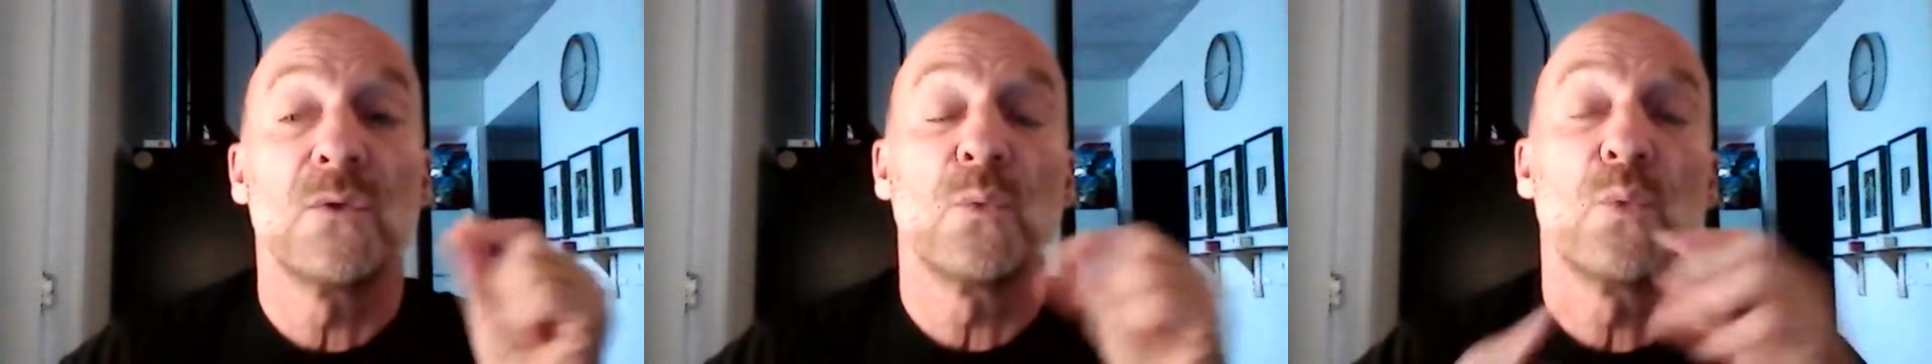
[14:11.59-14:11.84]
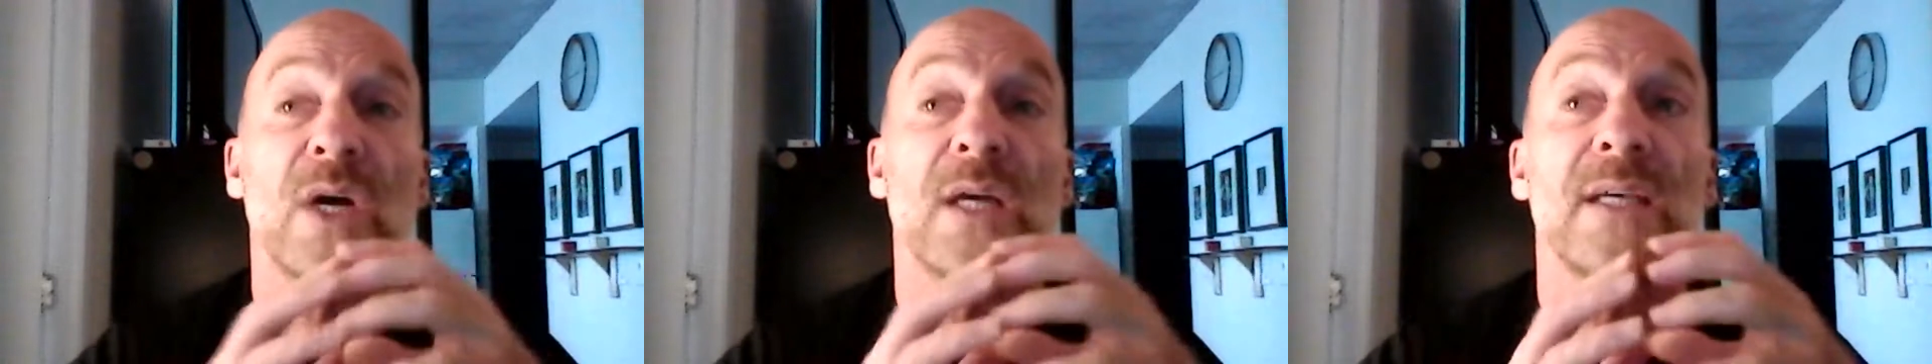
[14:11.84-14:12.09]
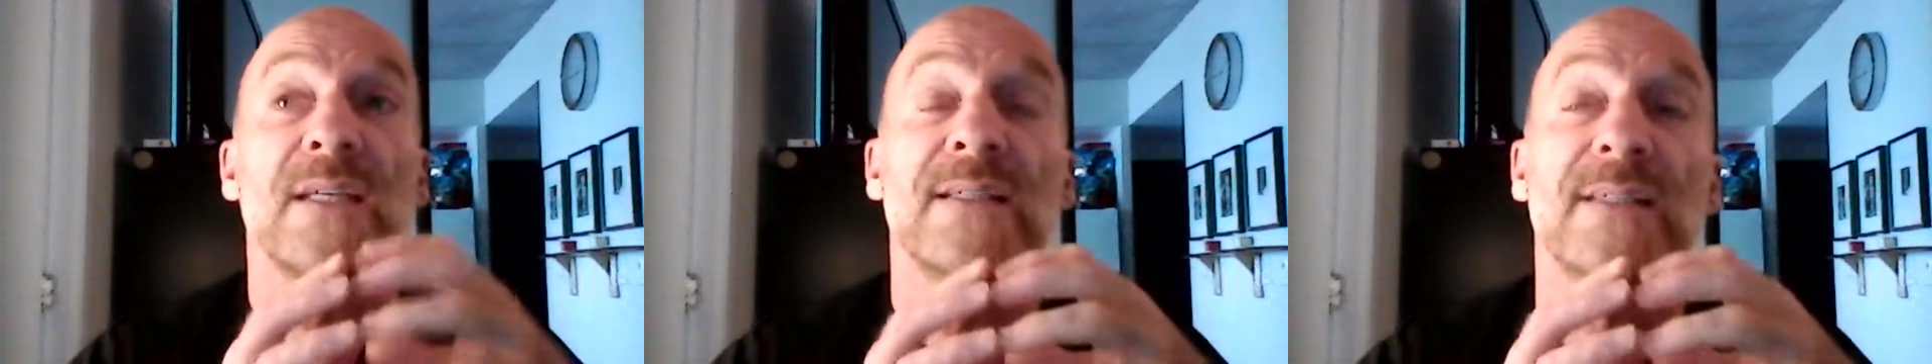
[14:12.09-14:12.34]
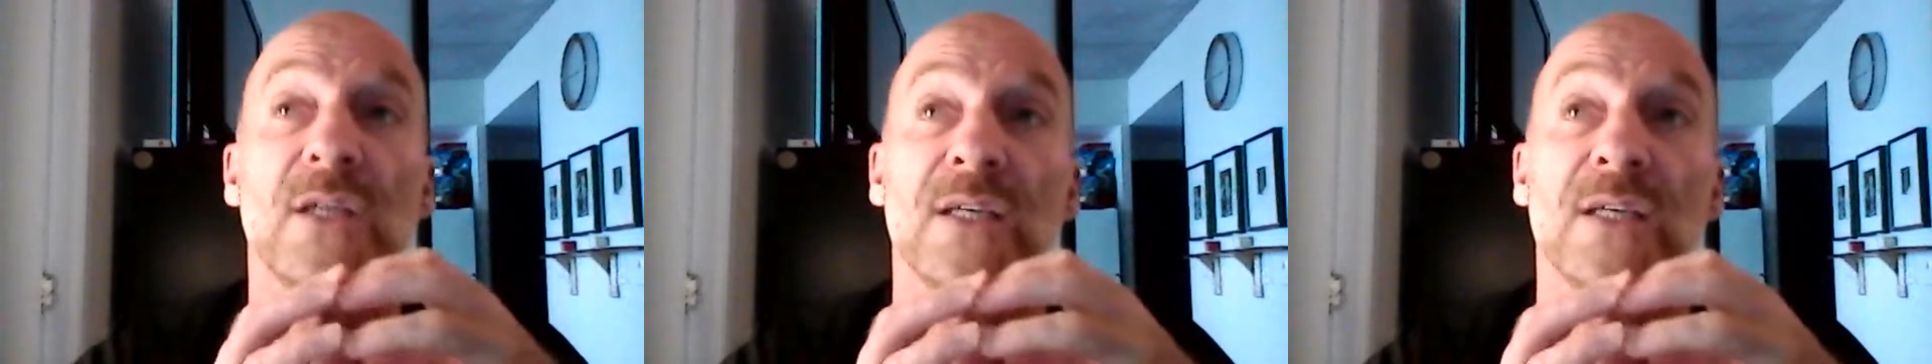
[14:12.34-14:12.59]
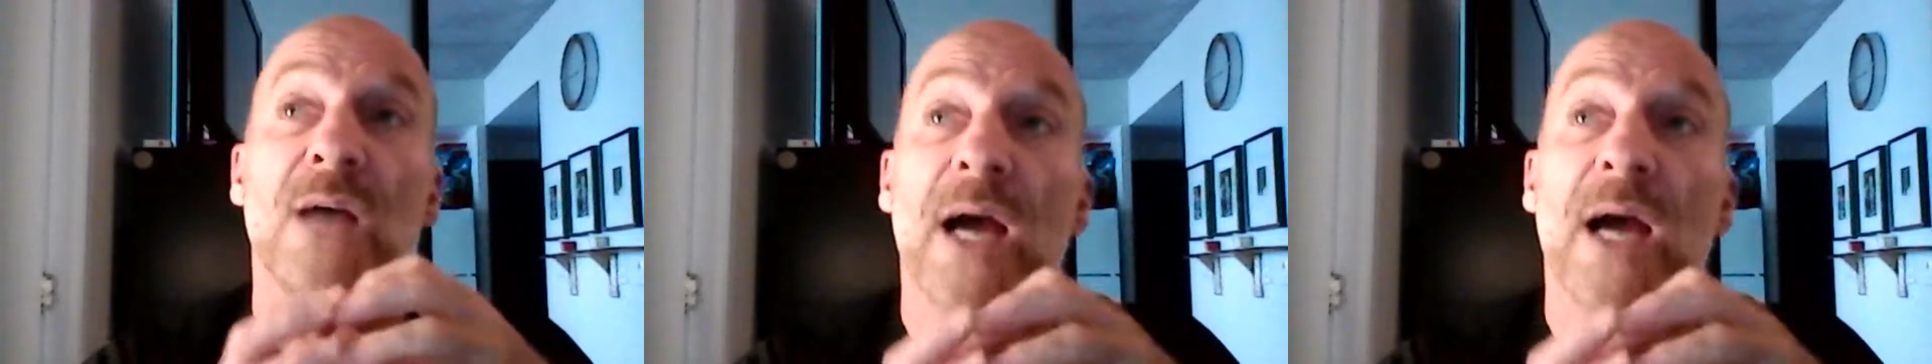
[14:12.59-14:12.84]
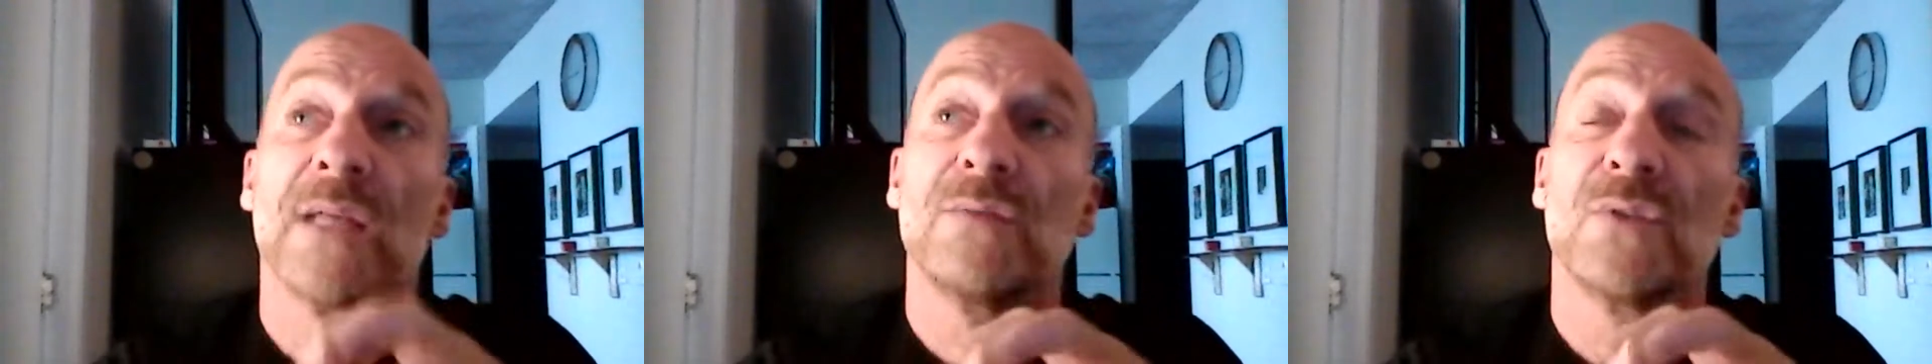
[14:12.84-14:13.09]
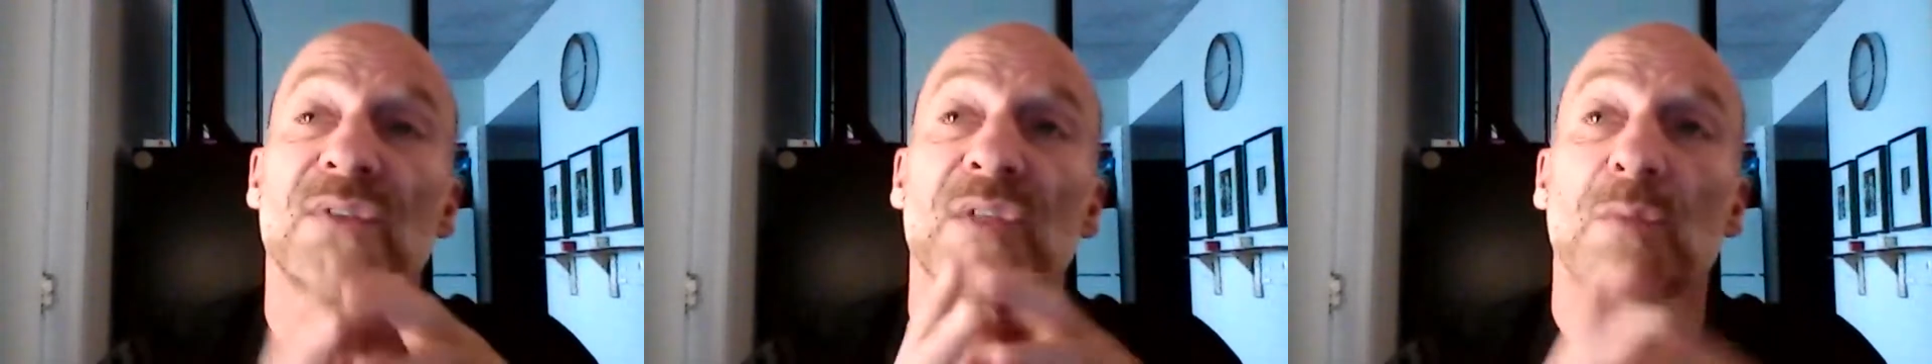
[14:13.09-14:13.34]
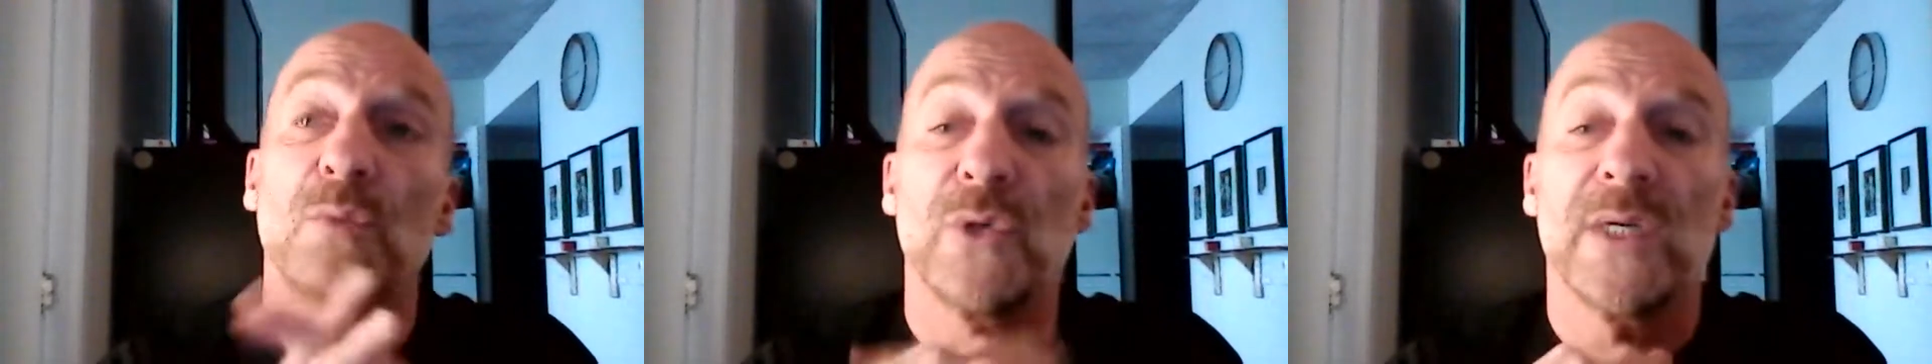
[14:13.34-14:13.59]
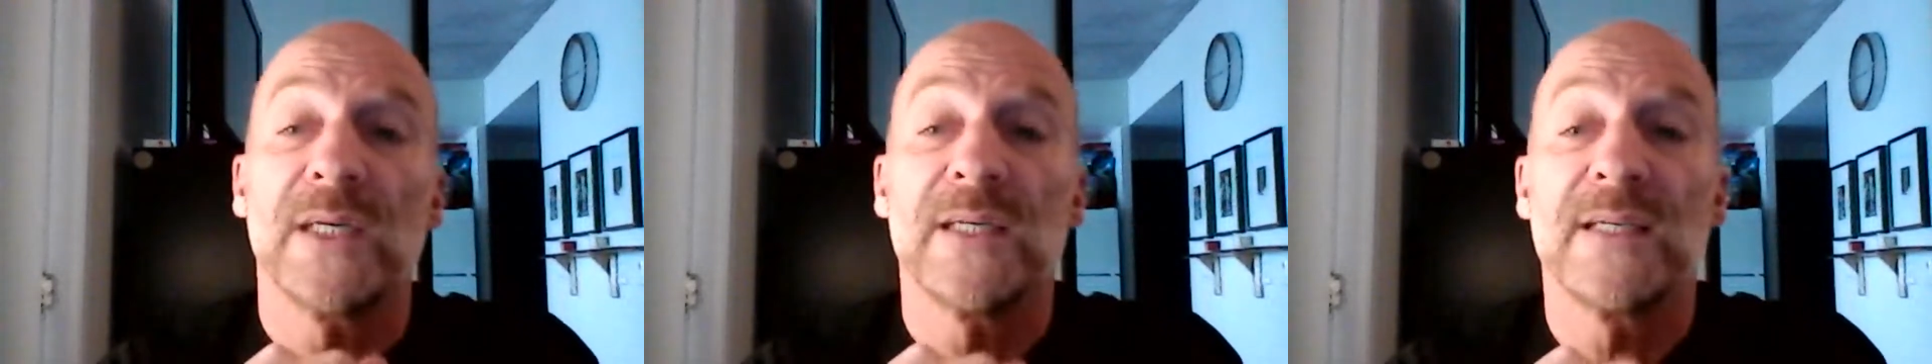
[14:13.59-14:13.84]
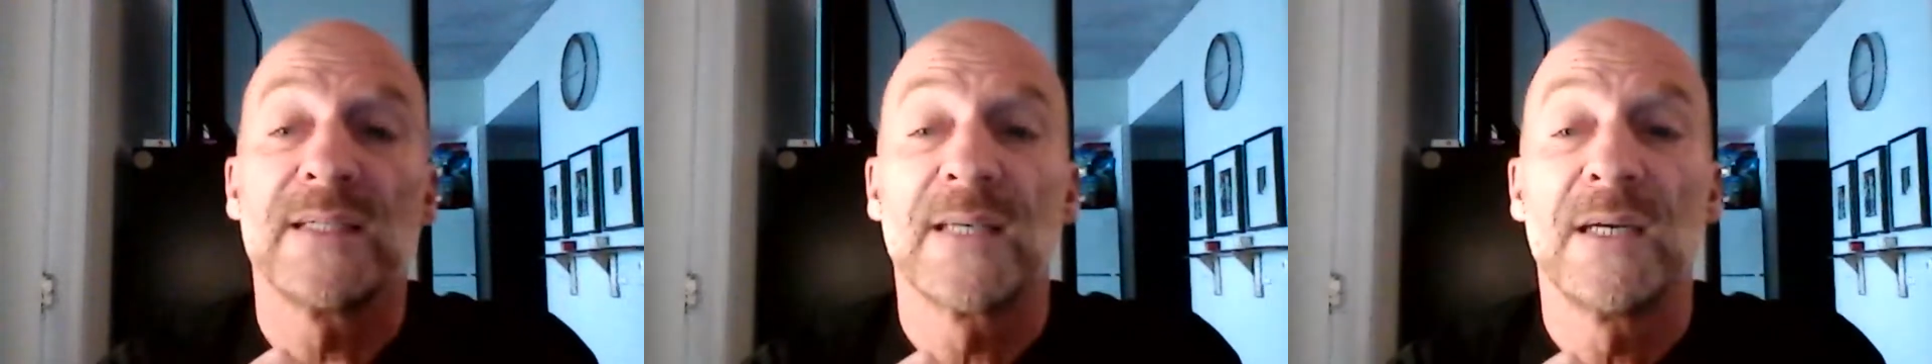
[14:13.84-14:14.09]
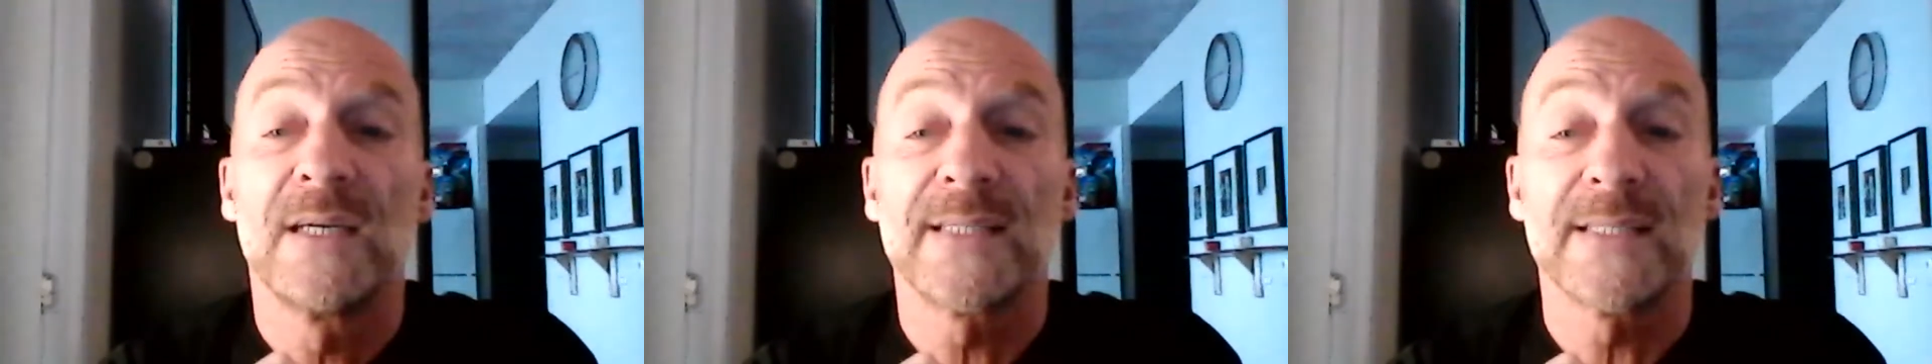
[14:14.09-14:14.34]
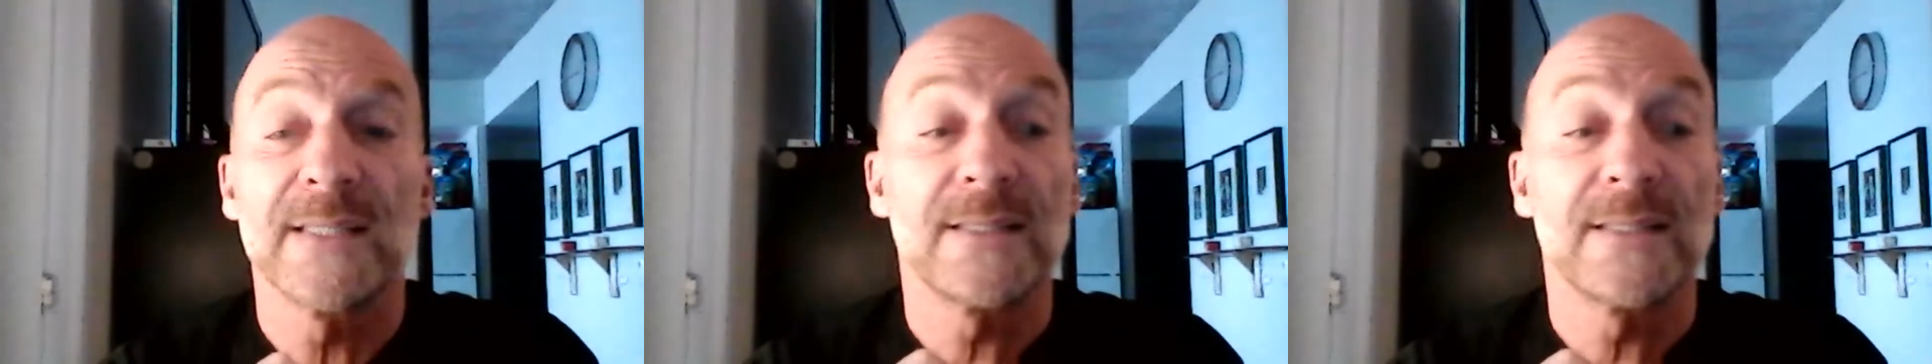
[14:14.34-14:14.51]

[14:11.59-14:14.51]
And what is a high level summary is,